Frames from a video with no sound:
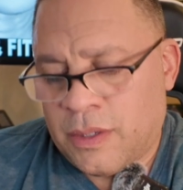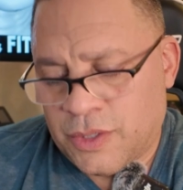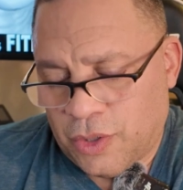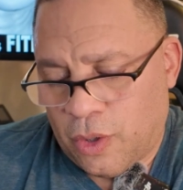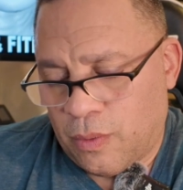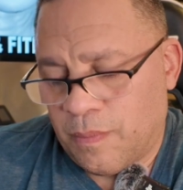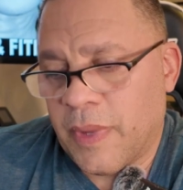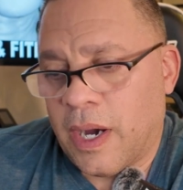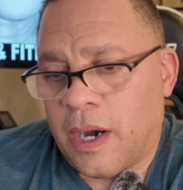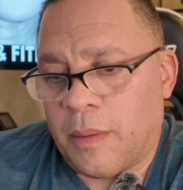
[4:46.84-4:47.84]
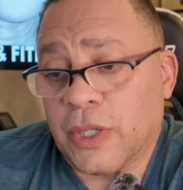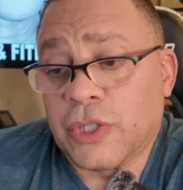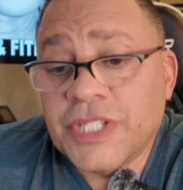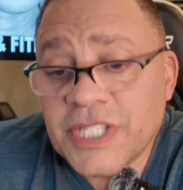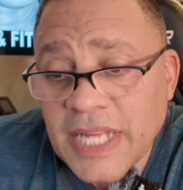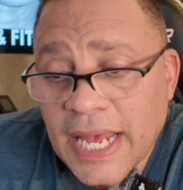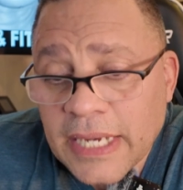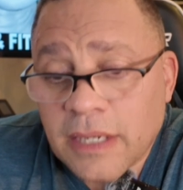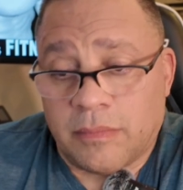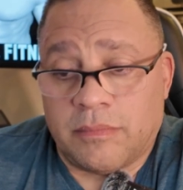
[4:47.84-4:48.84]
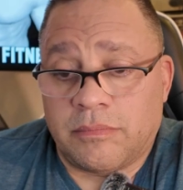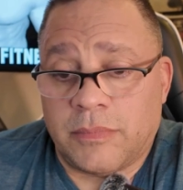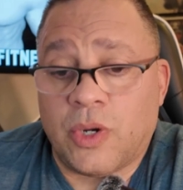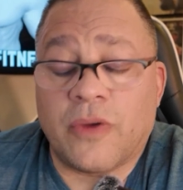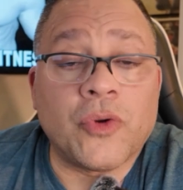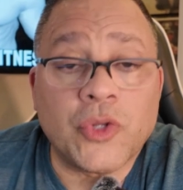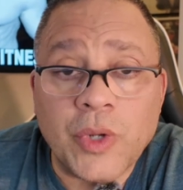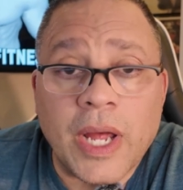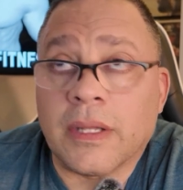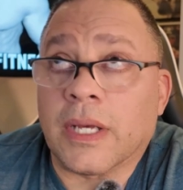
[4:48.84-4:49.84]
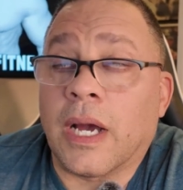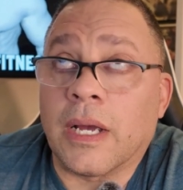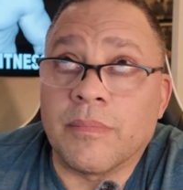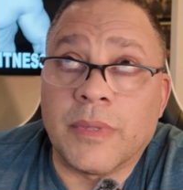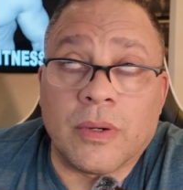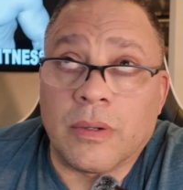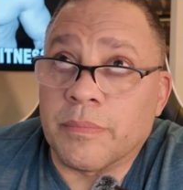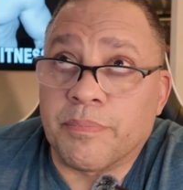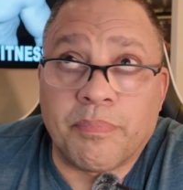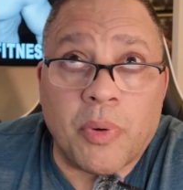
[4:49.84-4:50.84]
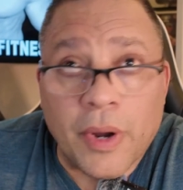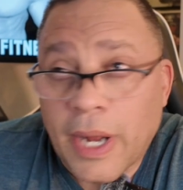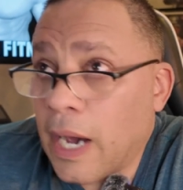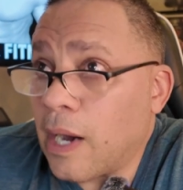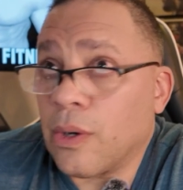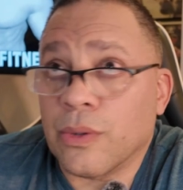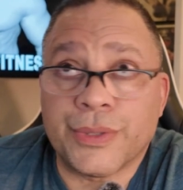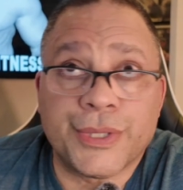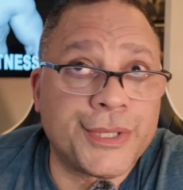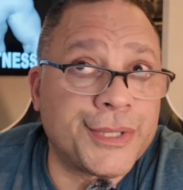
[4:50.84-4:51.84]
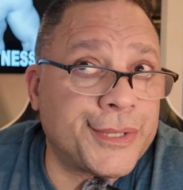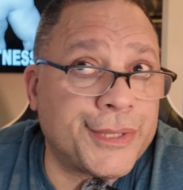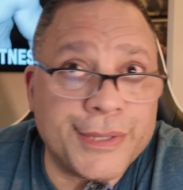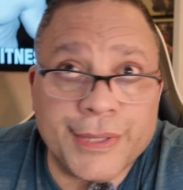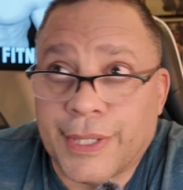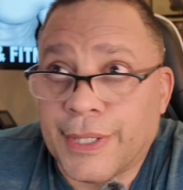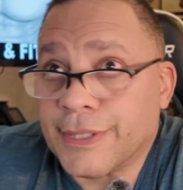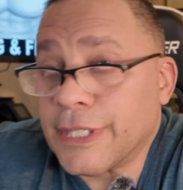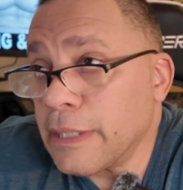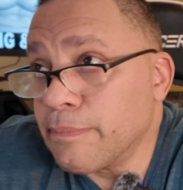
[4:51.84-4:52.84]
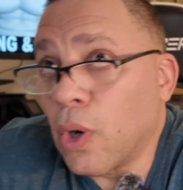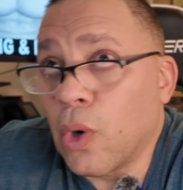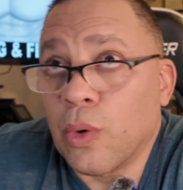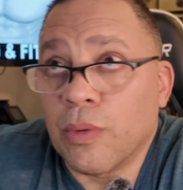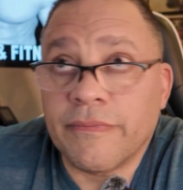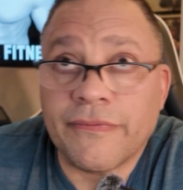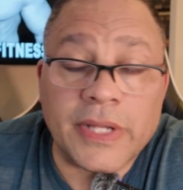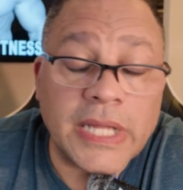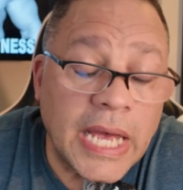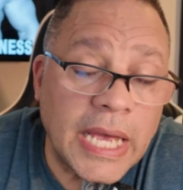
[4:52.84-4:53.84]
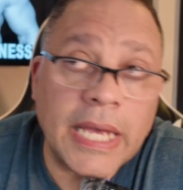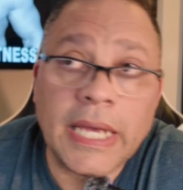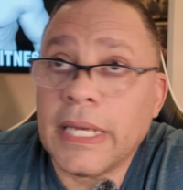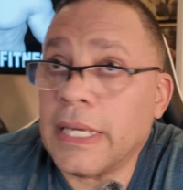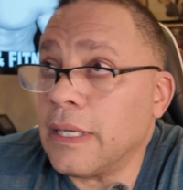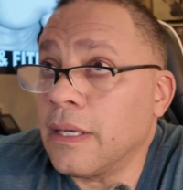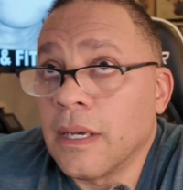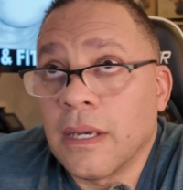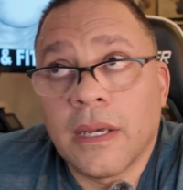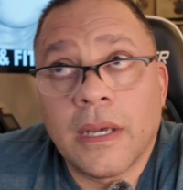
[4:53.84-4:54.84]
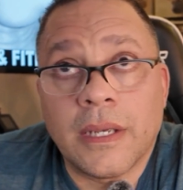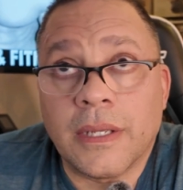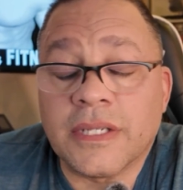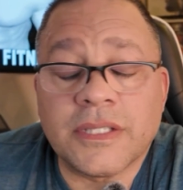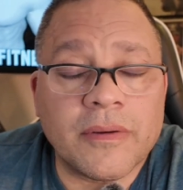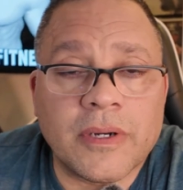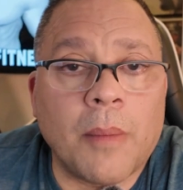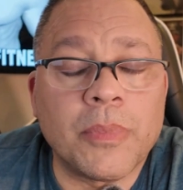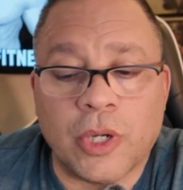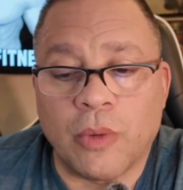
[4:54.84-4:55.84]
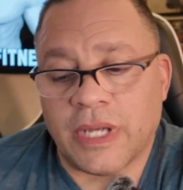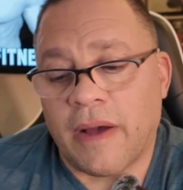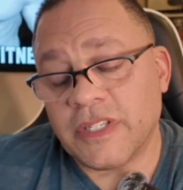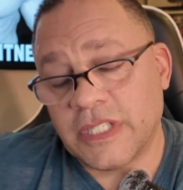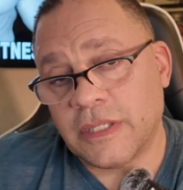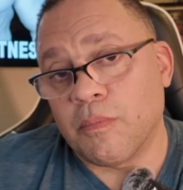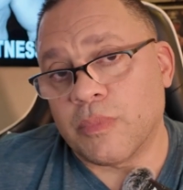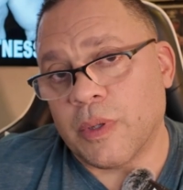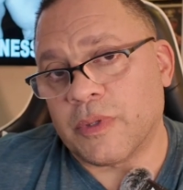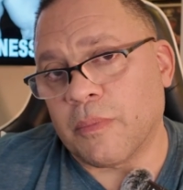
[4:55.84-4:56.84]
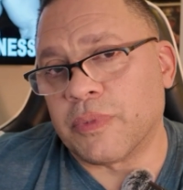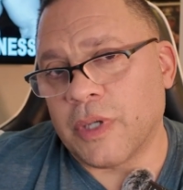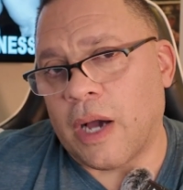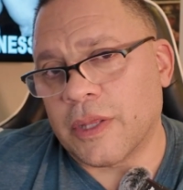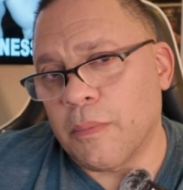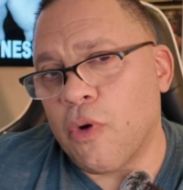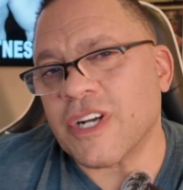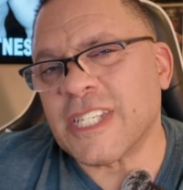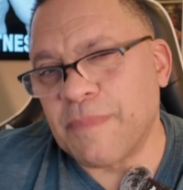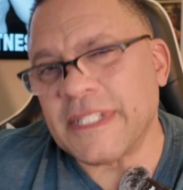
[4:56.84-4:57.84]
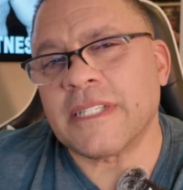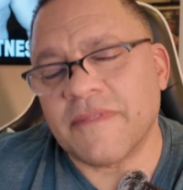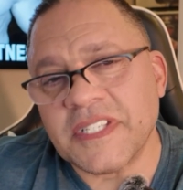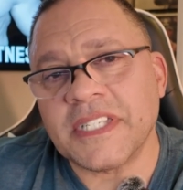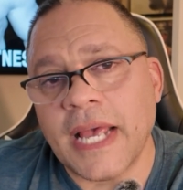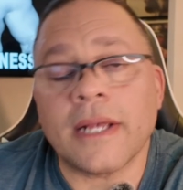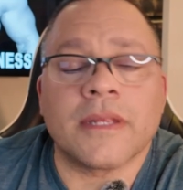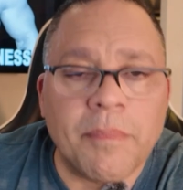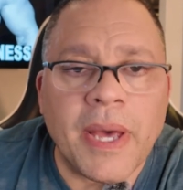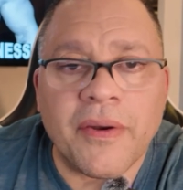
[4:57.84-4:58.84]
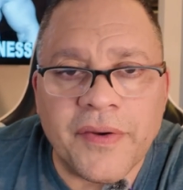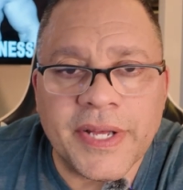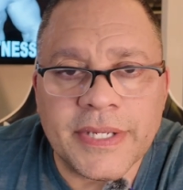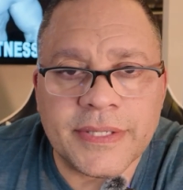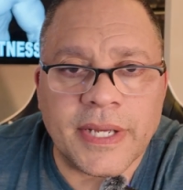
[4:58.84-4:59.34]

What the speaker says: So a good steak, if you want to do that, like porterhouse, T-bone, filet. There's a couple of good ones. Obviously, the more expensive the steak, the better it is.